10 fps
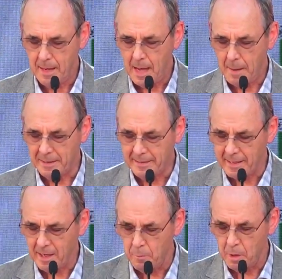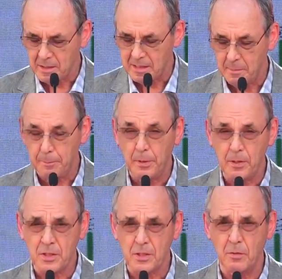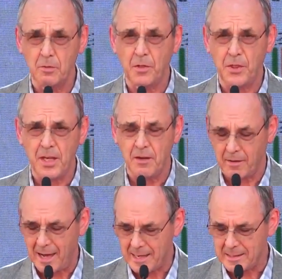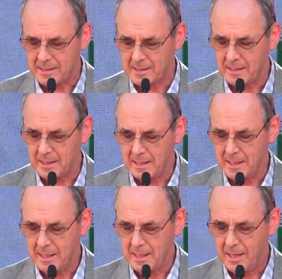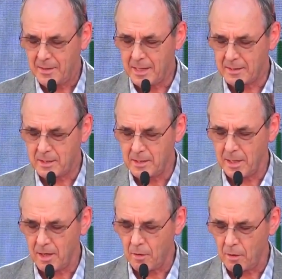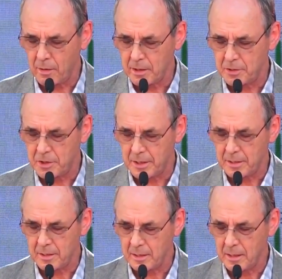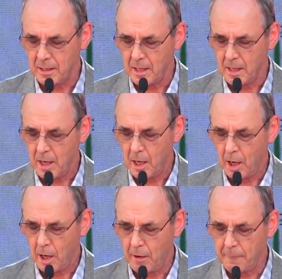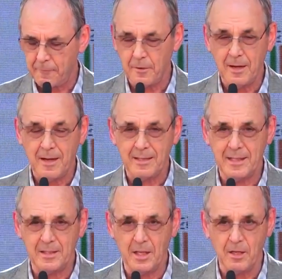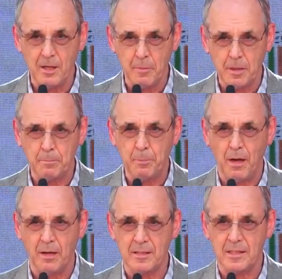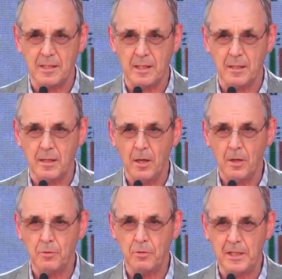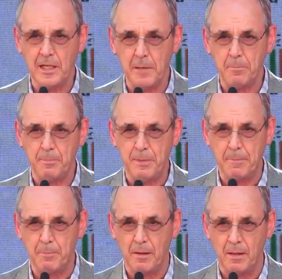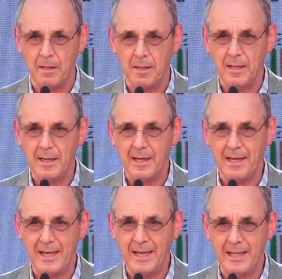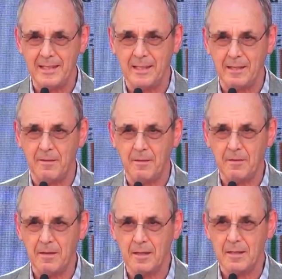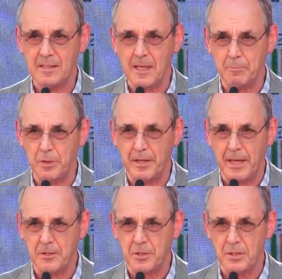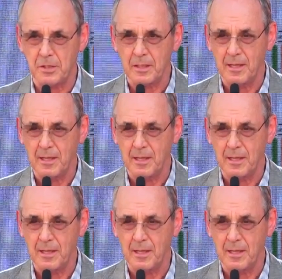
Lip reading: Ambedkar was the person who theorized that the origin of the deliberate policy to keep people in the subjugation